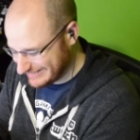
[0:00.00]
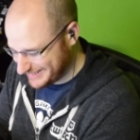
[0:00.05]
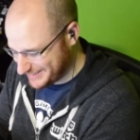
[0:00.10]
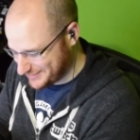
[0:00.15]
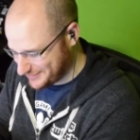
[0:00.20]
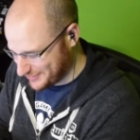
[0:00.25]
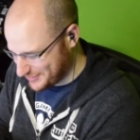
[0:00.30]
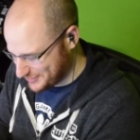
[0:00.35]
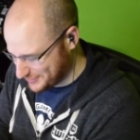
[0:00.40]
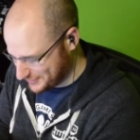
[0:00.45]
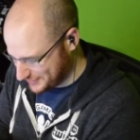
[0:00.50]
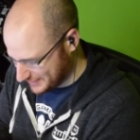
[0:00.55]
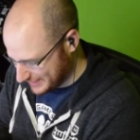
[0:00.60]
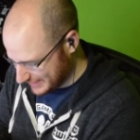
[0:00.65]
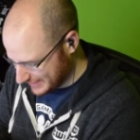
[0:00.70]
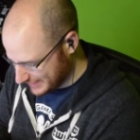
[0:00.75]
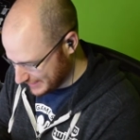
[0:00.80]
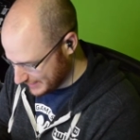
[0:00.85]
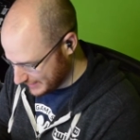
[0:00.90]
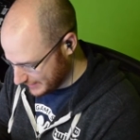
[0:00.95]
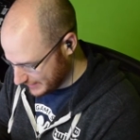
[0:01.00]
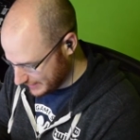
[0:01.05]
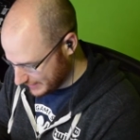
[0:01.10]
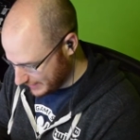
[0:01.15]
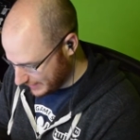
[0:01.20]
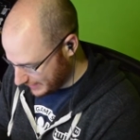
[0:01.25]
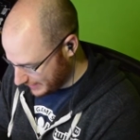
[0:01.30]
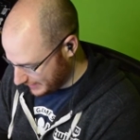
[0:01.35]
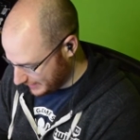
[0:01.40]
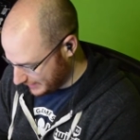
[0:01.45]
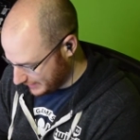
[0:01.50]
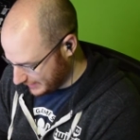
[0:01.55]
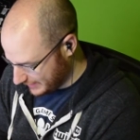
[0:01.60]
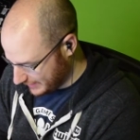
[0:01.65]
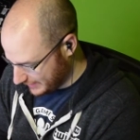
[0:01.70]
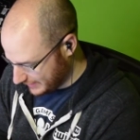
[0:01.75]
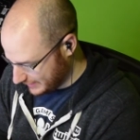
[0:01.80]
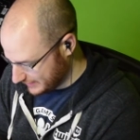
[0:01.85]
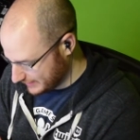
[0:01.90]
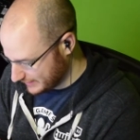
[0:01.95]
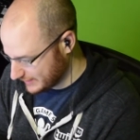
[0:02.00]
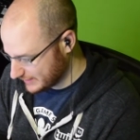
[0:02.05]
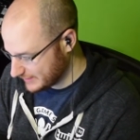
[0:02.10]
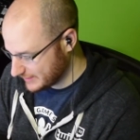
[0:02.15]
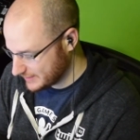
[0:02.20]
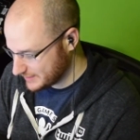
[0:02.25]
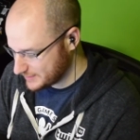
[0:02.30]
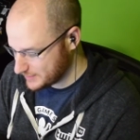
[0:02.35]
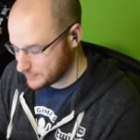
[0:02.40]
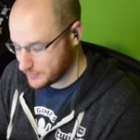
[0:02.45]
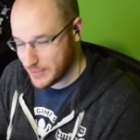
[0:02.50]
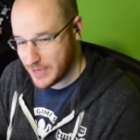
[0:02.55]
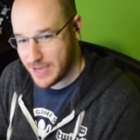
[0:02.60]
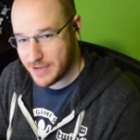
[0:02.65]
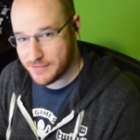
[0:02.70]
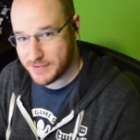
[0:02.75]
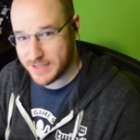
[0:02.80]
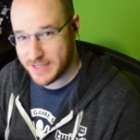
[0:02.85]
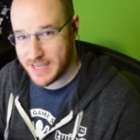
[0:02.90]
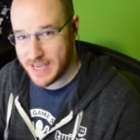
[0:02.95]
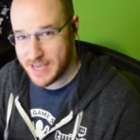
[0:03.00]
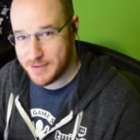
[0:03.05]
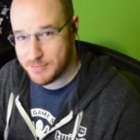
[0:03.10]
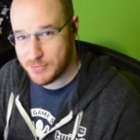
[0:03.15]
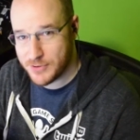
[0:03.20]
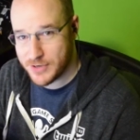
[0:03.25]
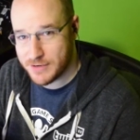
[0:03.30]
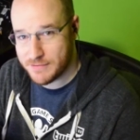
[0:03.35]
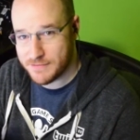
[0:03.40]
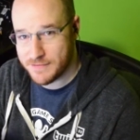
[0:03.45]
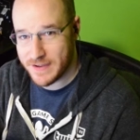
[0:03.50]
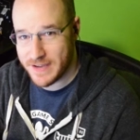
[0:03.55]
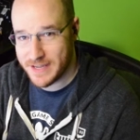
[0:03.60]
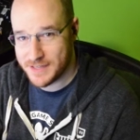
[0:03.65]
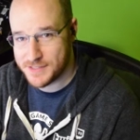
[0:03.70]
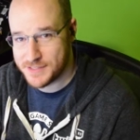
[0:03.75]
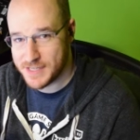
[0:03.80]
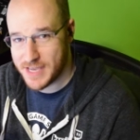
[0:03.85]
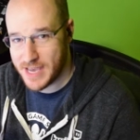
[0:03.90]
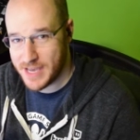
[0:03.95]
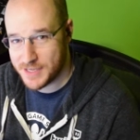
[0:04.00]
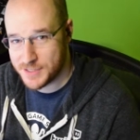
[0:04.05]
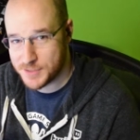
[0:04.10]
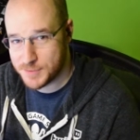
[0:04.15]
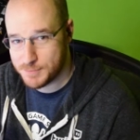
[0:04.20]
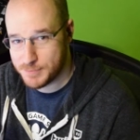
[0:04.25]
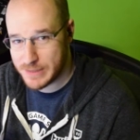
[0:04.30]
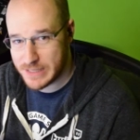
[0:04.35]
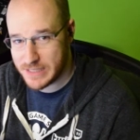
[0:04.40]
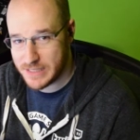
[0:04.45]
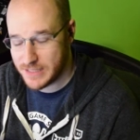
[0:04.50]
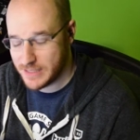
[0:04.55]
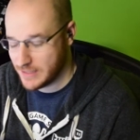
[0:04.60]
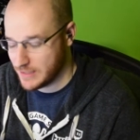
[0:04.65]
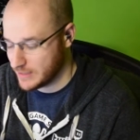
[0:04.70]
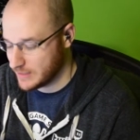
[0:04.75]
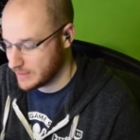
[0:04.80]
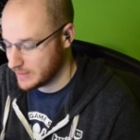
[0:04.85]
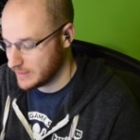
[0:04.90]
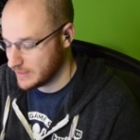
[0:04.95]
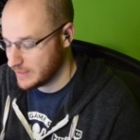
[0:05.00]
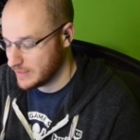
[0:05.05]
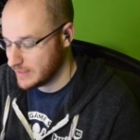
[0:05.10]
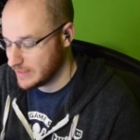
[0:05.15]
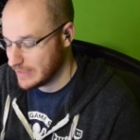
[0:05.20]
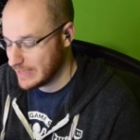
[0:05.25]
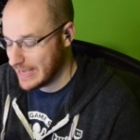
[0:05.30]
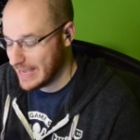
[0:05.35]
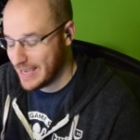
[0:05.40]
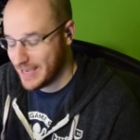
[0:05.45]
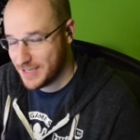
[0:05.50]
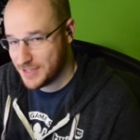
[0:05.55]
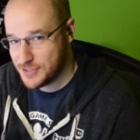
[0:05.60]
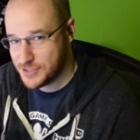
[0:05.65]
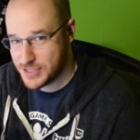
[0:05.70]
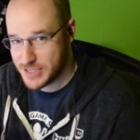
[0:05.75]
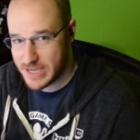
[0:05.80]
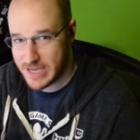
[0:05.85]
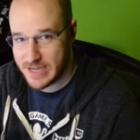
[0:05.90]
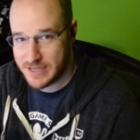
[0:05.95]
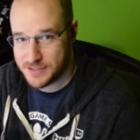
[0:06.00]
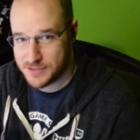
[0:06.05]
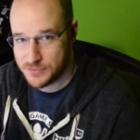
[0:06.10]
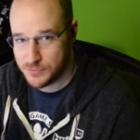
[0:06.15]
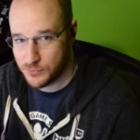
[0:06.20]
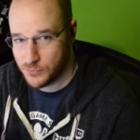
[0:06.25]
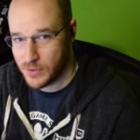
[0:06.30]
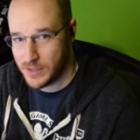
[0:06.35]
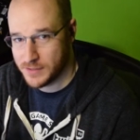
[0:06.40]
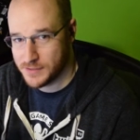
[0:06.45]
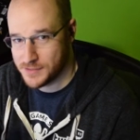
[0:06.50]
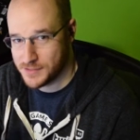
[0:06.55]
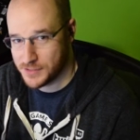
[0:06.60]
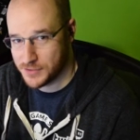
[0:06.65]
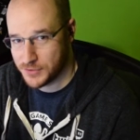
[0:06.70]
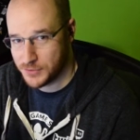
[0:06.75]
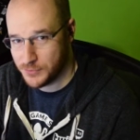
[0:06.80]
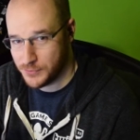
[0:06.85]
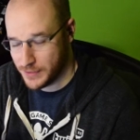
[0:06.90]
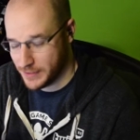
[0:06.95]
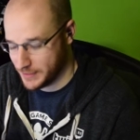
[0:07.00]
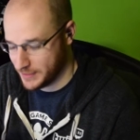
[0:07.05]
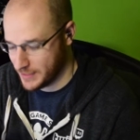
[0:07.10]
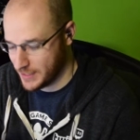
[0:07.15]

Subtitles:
it's gross. So we have a Game Boy Advance SP AGS 101.